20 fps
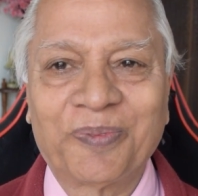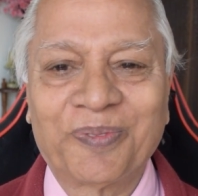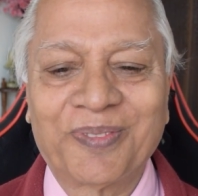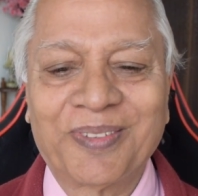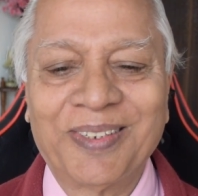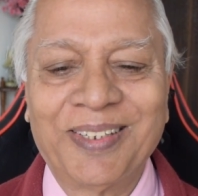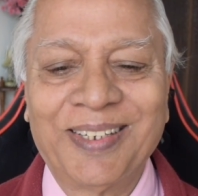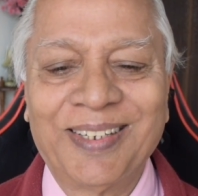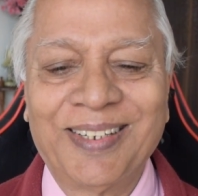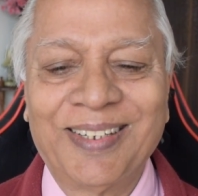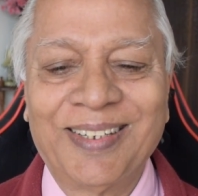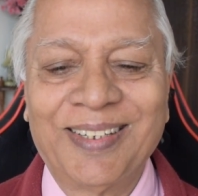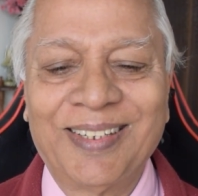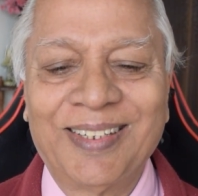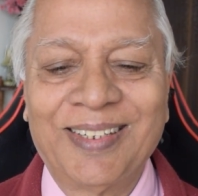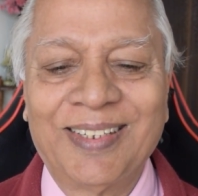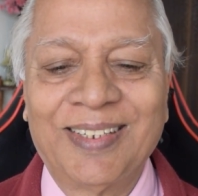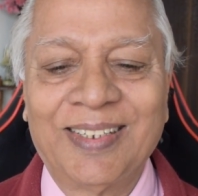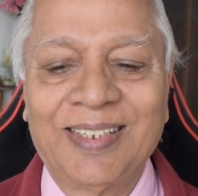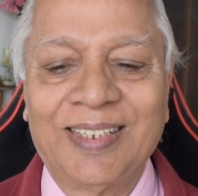
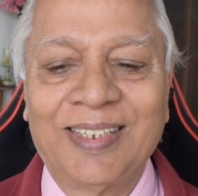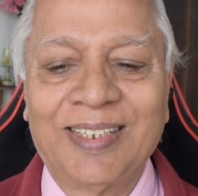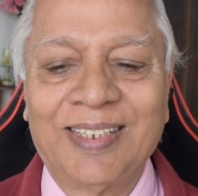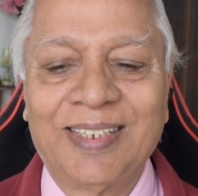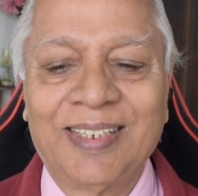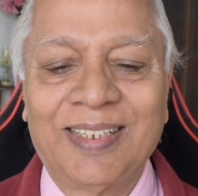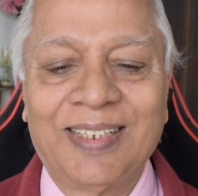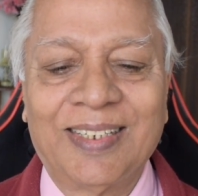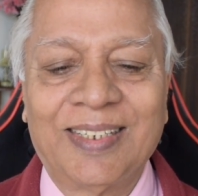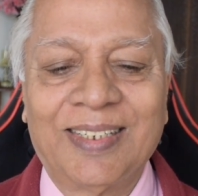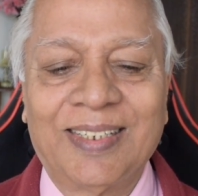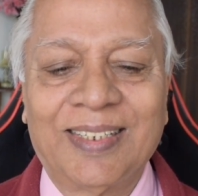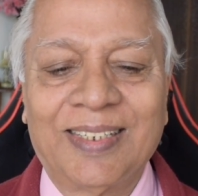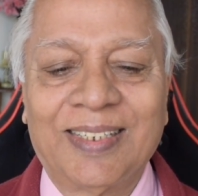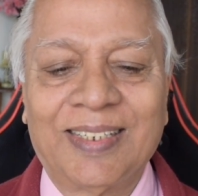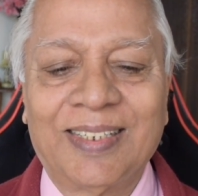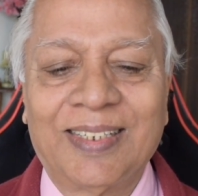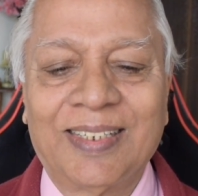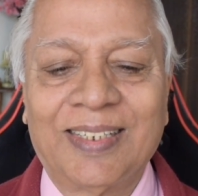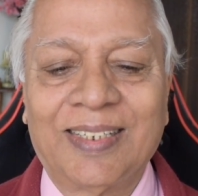
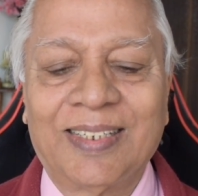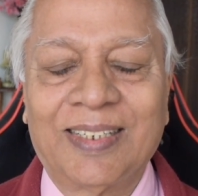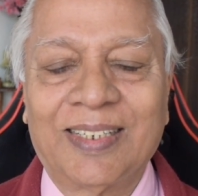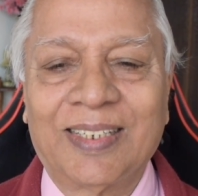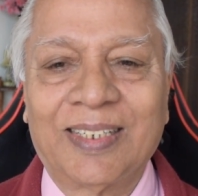No one is speaking in this clip.